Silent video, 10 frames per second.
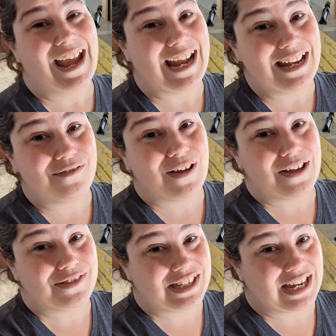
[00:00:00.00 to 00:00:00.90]

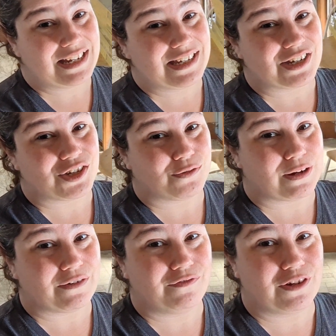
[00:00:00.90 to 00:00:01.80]
85 cents a
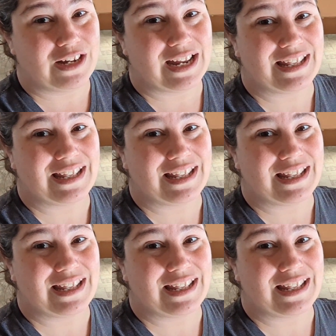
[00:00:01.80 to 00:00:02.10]
square foot,